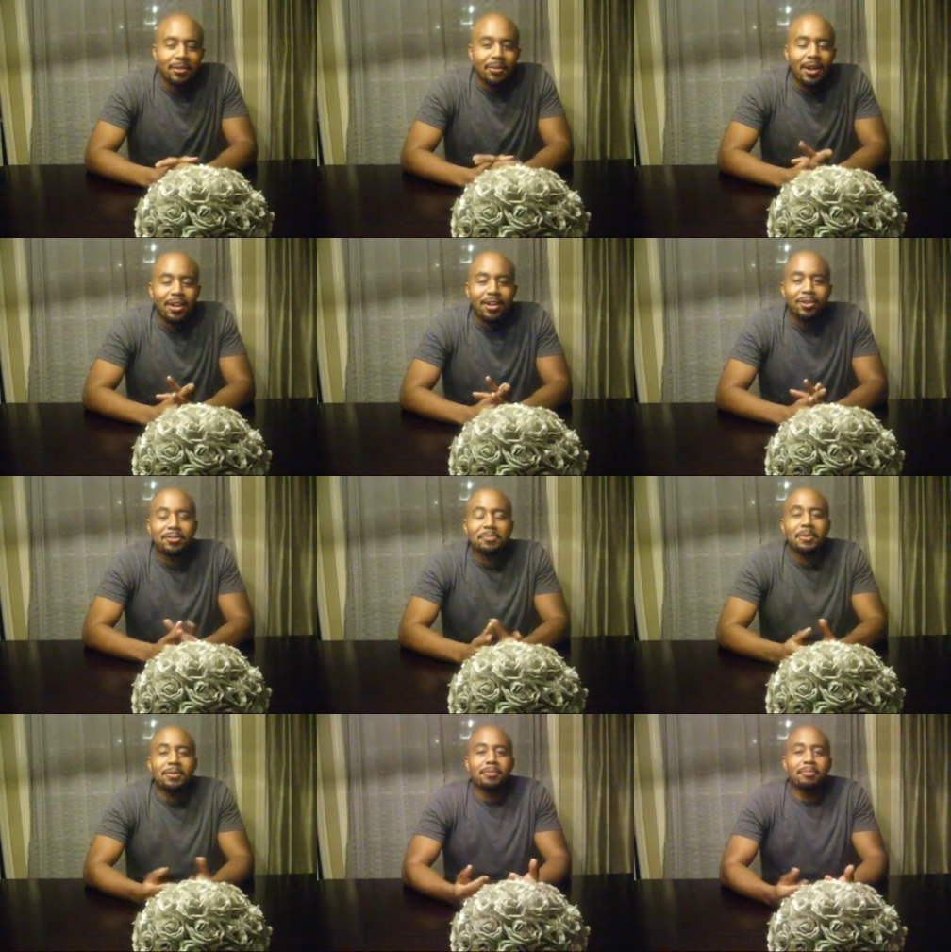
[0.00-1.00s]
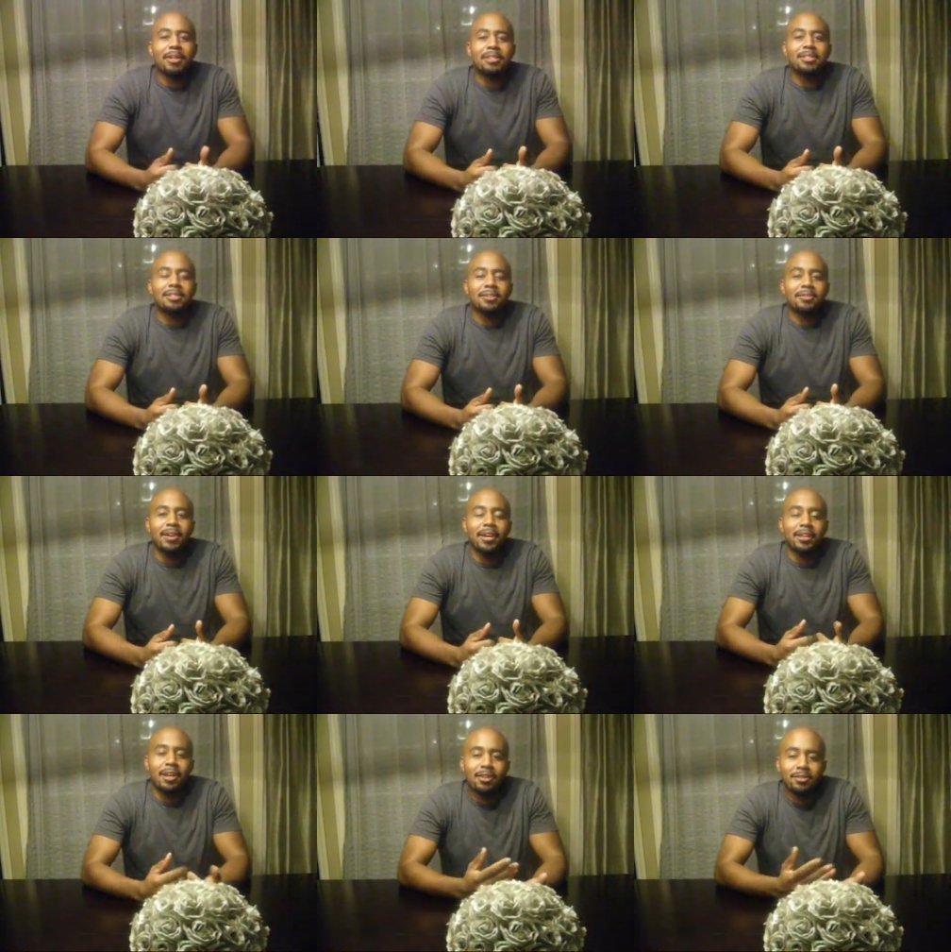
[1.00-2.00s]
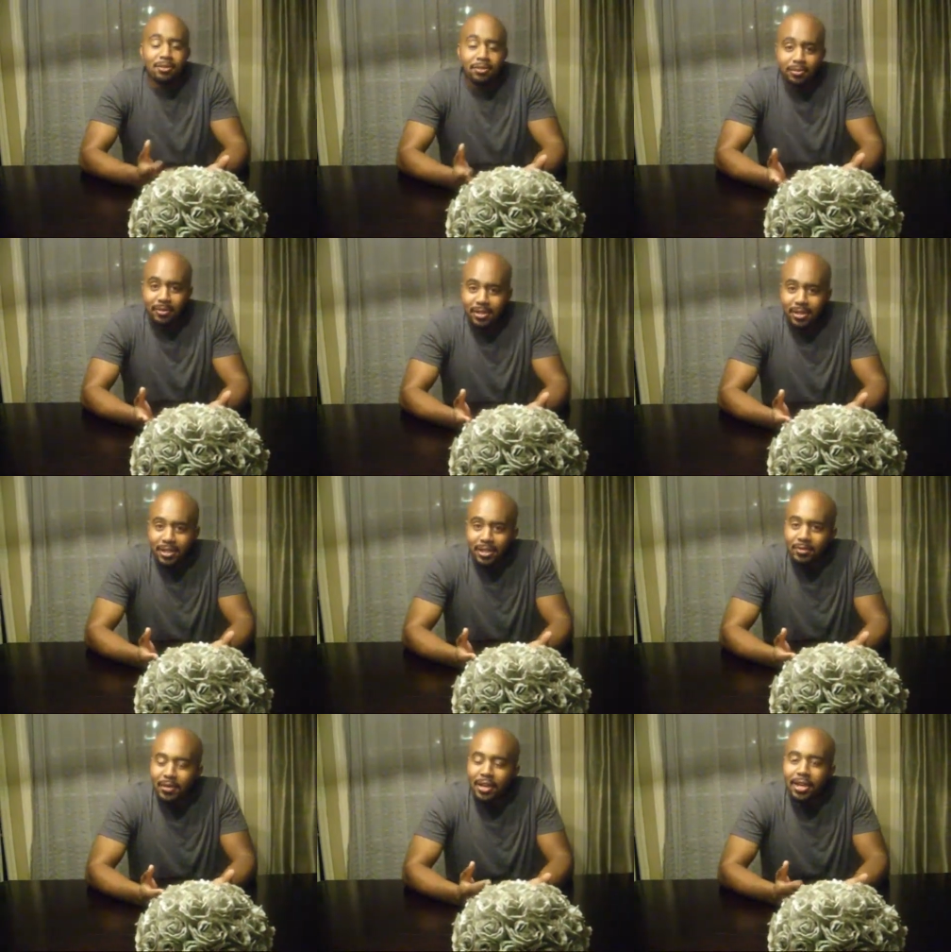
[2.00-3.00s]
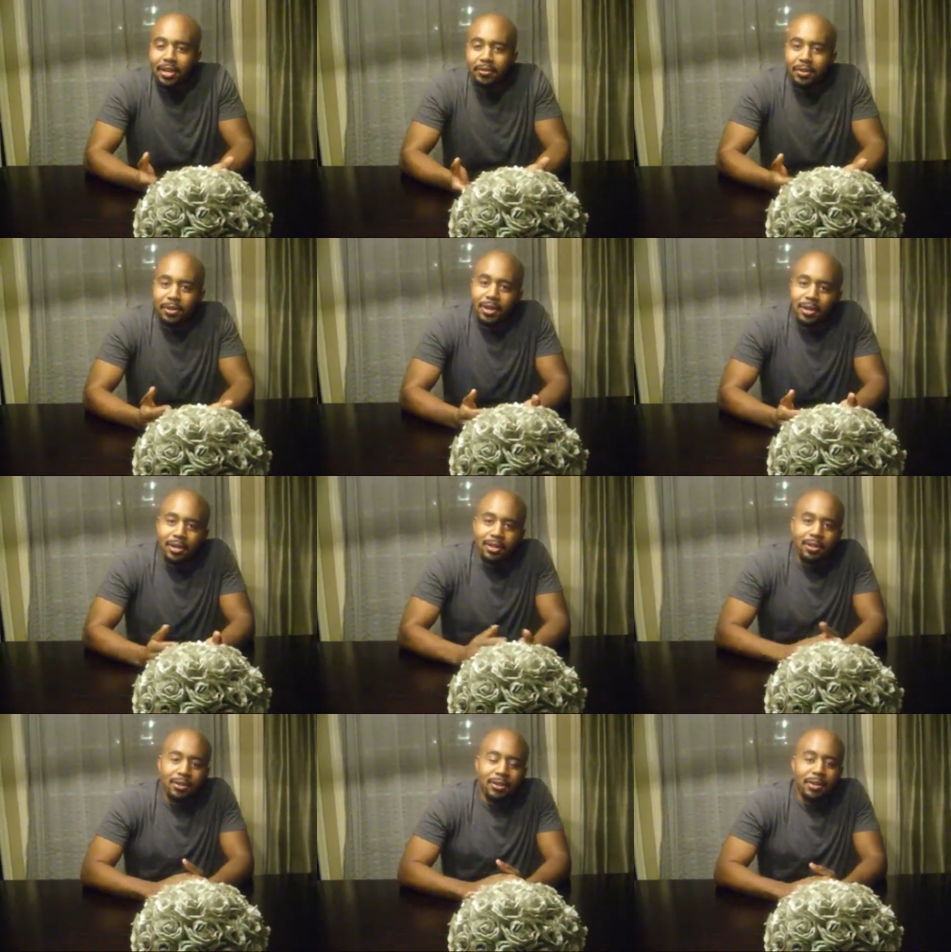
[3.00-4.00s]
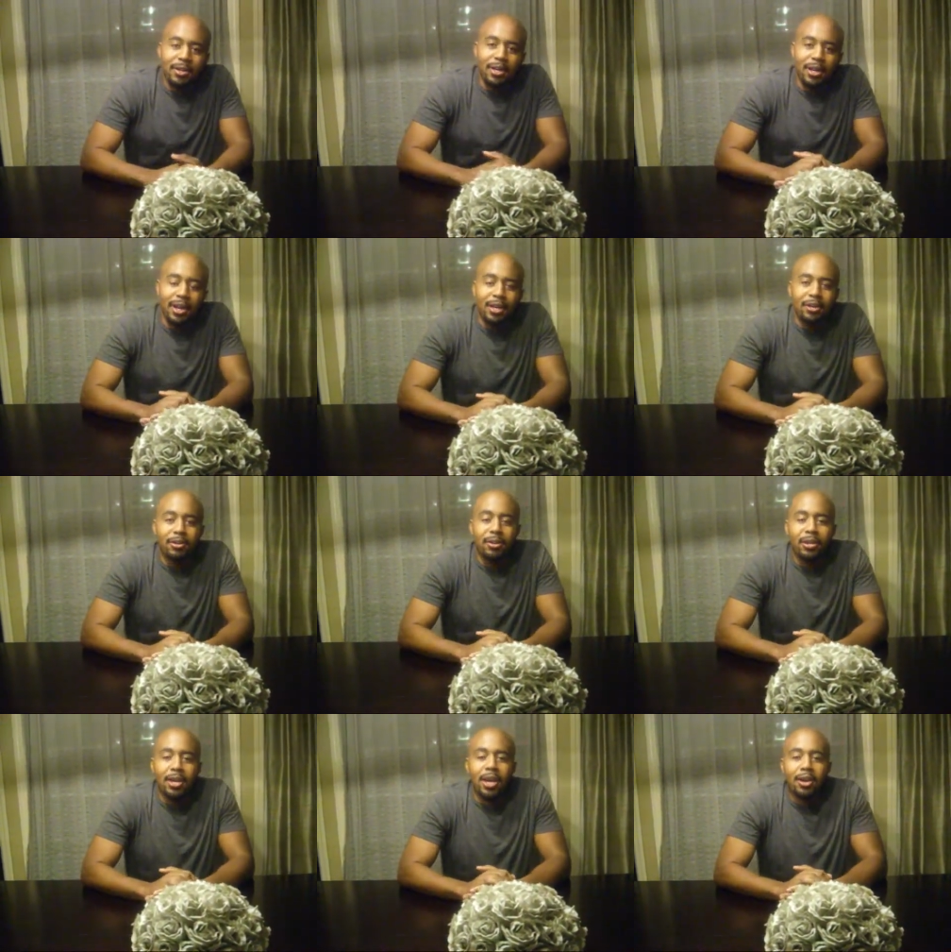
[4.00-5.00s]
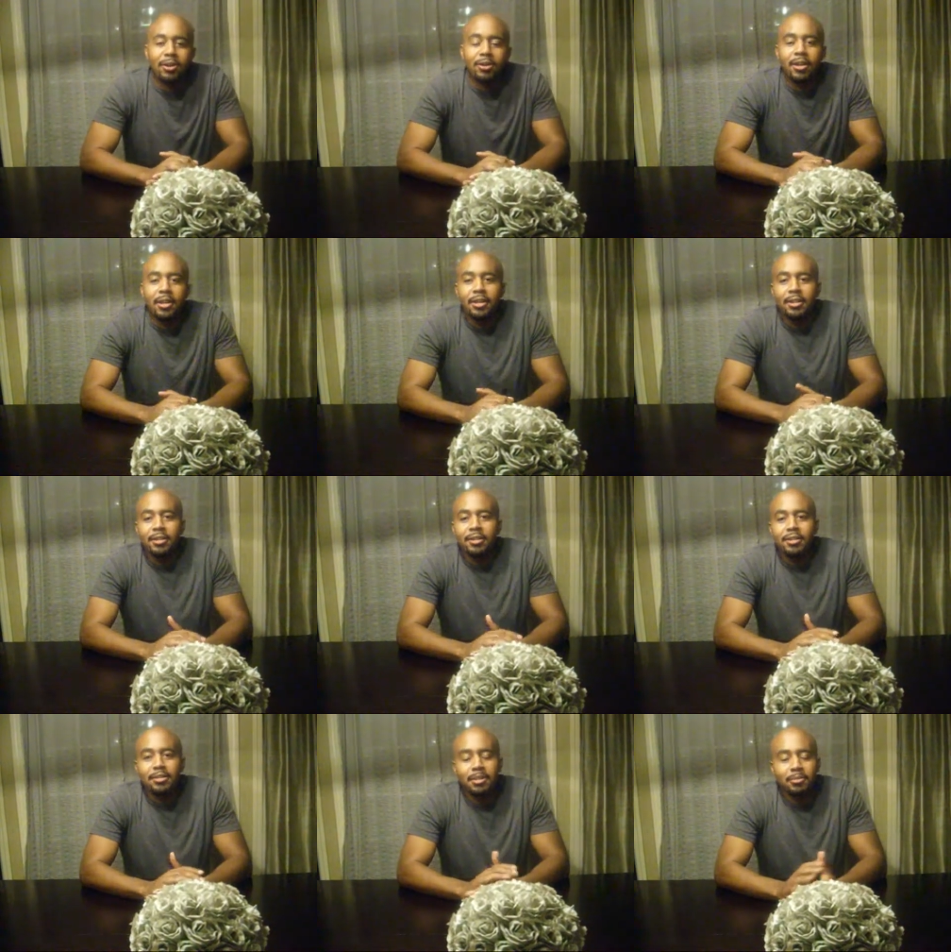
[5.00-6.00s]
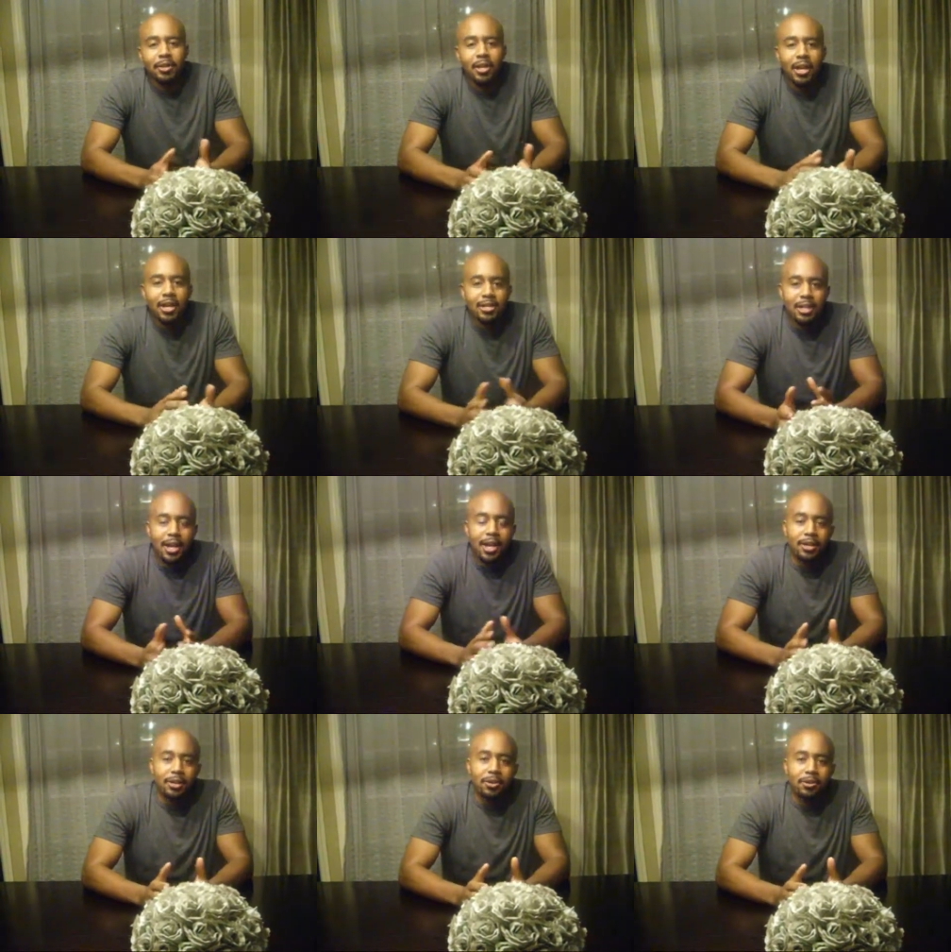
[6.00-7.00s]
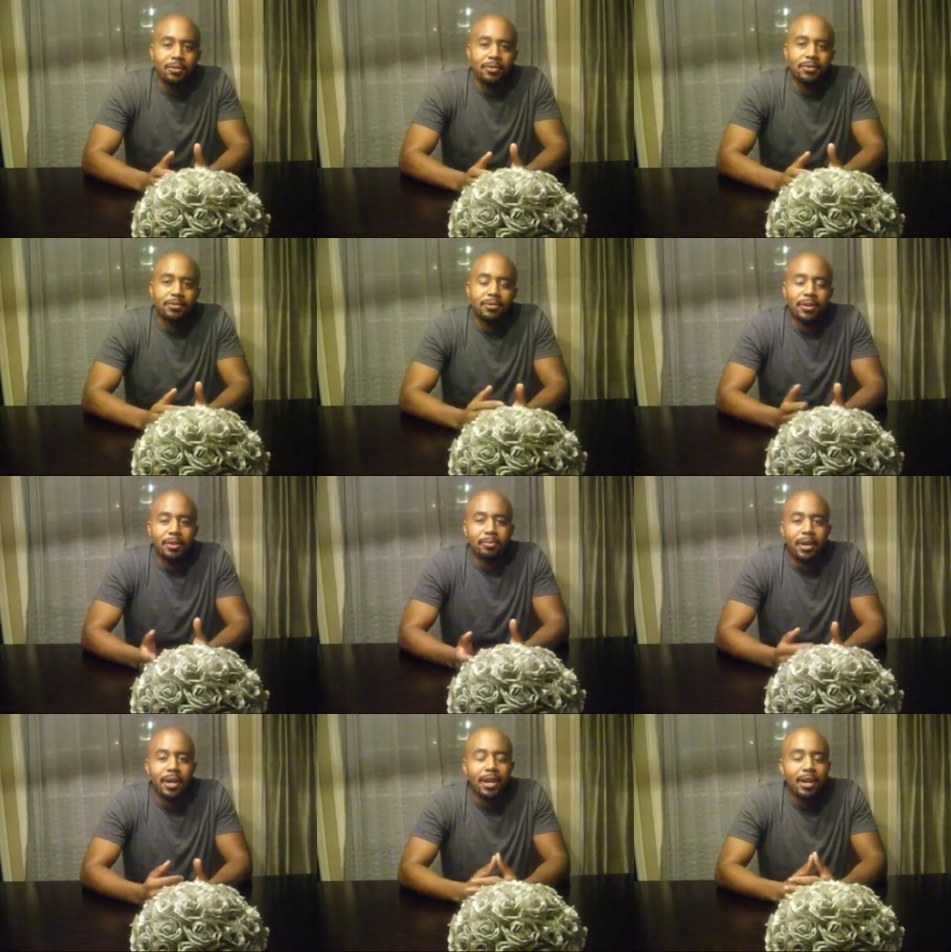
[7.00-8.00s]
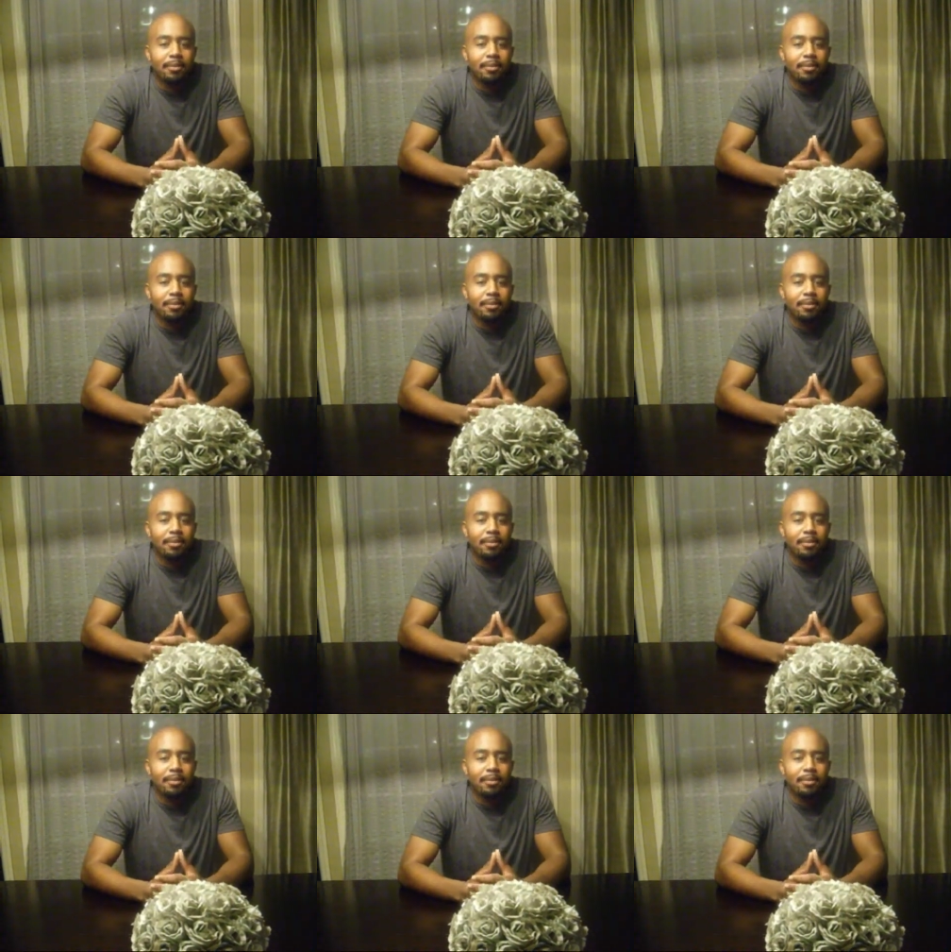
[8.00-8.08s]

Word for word: Well, I can only speak for myself. I could also give I can give you a you know an angle on how some of the guys that I know feel about it.